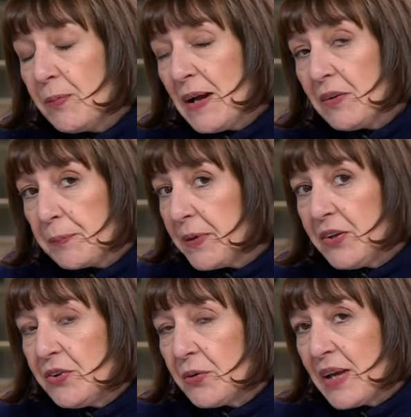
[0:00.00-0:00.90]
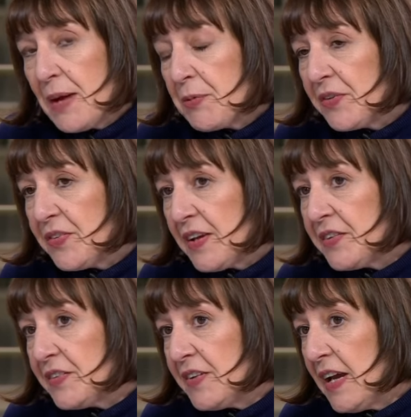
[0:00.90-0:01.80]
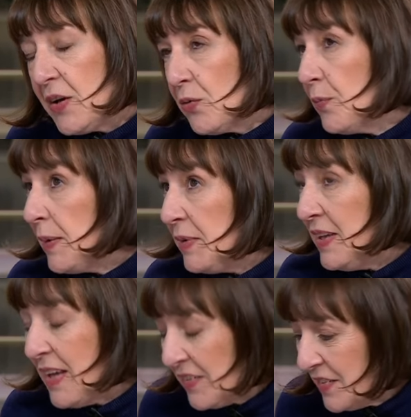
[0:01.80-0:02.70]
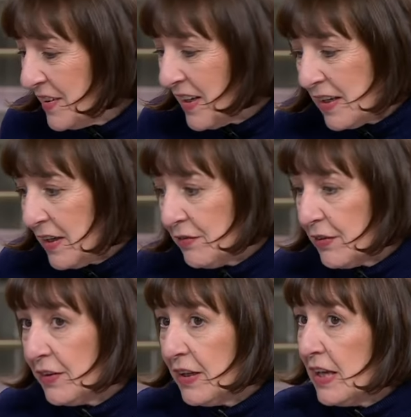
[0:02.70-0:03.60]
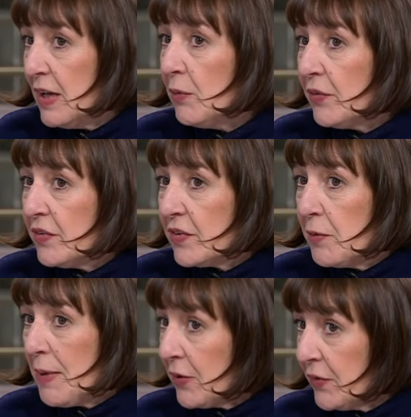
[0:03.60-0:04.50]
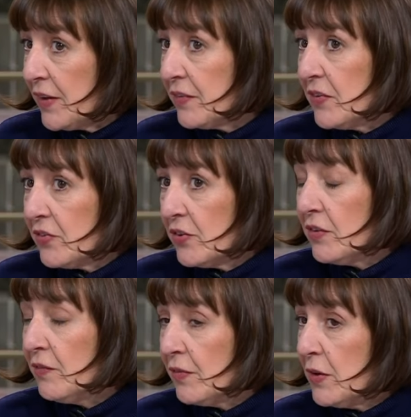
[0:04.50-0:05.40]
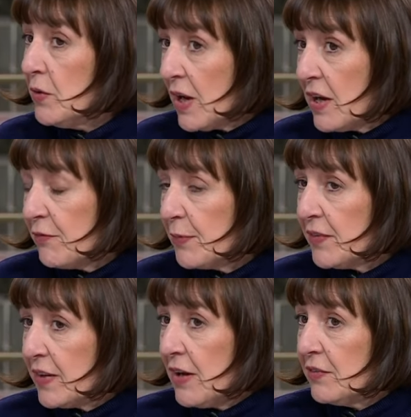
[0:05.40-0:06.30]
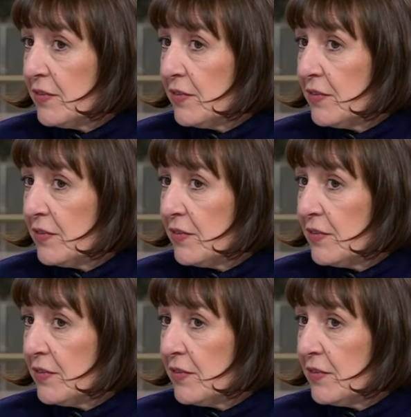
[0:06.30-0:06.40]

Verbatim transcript: well, but you know, Cameron said today, or maybe yesterday even, that he wanted to go back on that decision and for the U K government to